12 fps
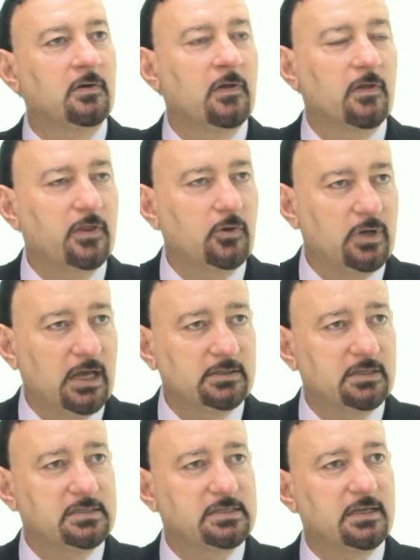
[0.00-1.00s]
the United
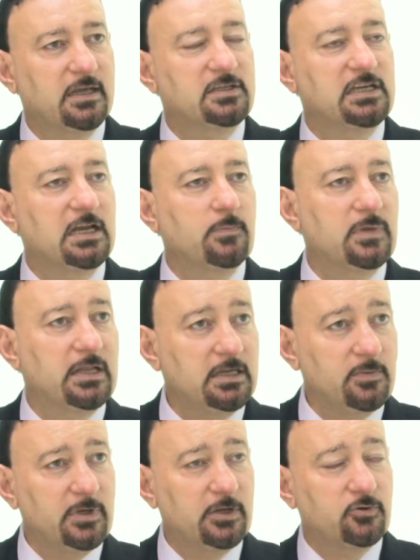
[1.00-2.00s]
States helped the
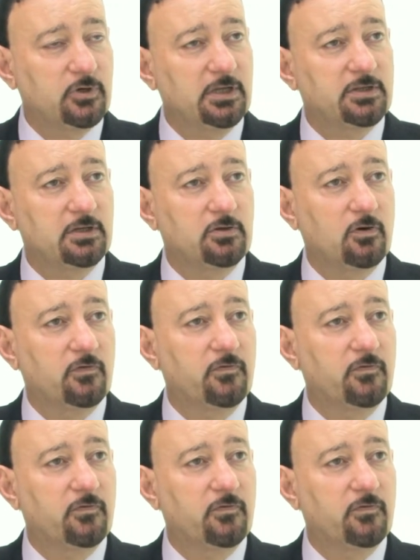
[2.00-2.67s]
Libyans to get rid of